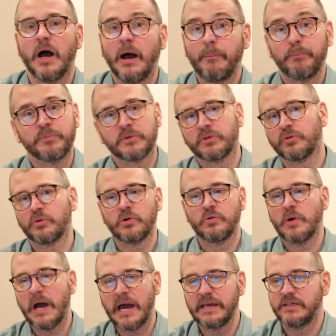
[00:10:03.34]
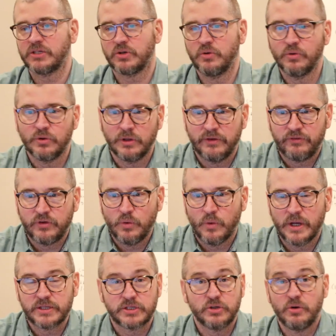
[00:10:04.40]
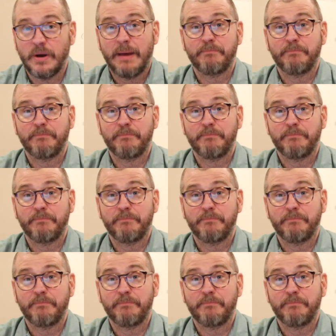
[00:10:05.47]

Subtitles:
up through high school if you want to,